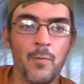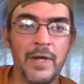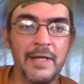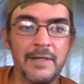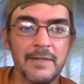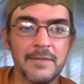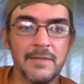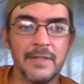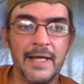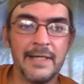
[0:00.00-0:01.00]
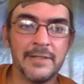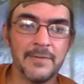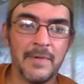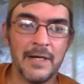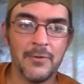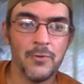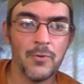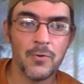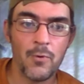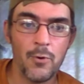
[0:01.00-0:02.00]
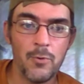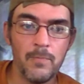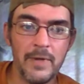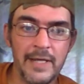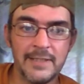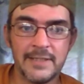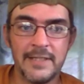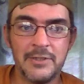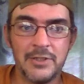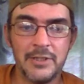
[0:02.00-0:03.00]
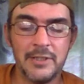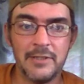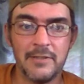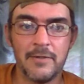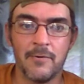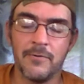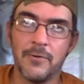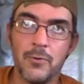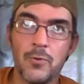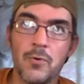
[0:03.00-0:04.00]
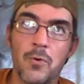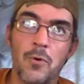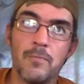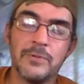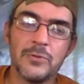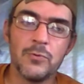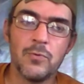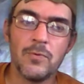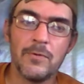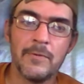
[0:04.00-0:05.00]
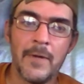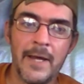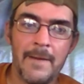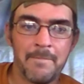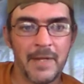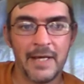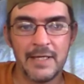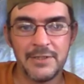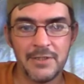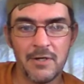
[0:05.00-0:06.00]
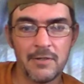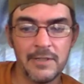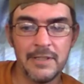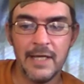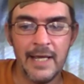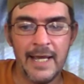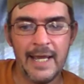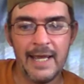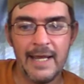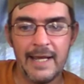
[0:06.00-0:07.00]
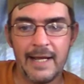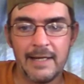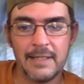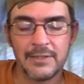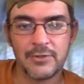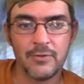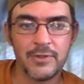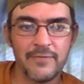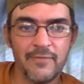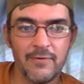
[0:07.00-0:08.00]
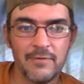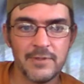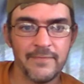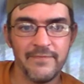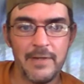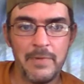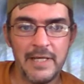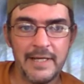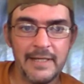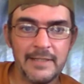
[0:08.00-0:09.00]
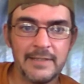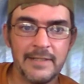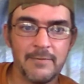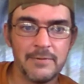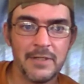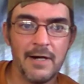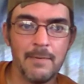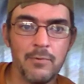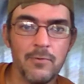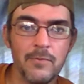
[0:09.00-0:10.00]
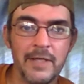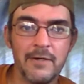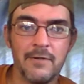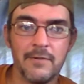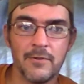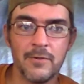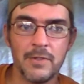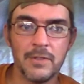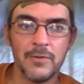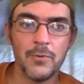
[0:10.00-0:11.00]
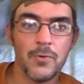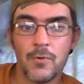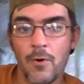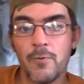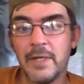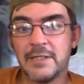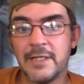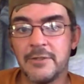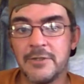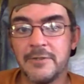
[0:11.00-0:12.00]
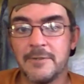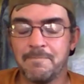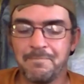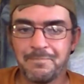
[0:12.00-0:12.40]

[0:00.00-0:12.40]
went into my Google Chrome extension, or the Google Chrome store, I guess you call it, and I searched for some VPNs, and there was a couple that are Google Chrome extensions,